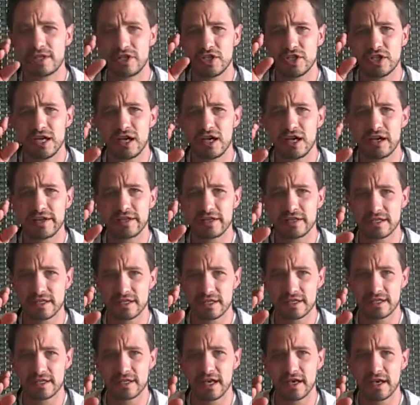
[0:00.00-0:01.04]

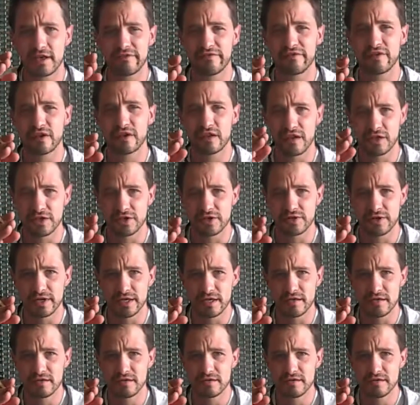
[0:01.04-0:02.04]
jihadists out of the country.